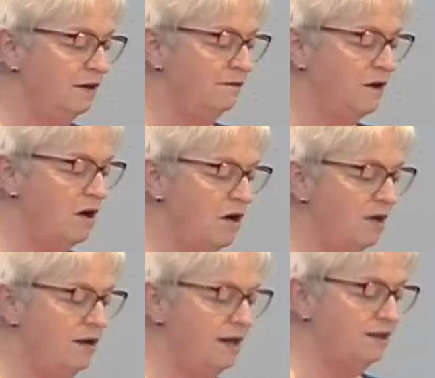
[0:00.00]
If
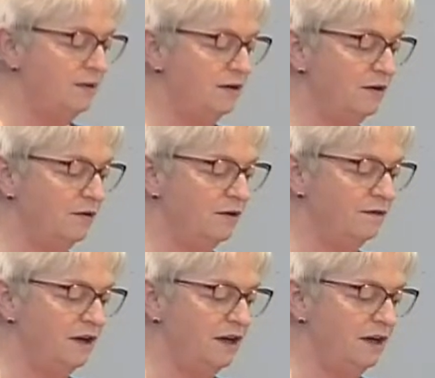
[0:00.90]
God has been
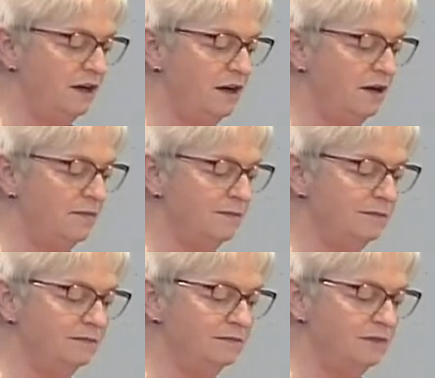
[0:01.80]
glorified in
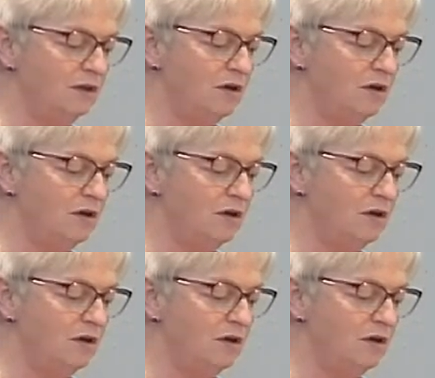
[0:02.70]
him,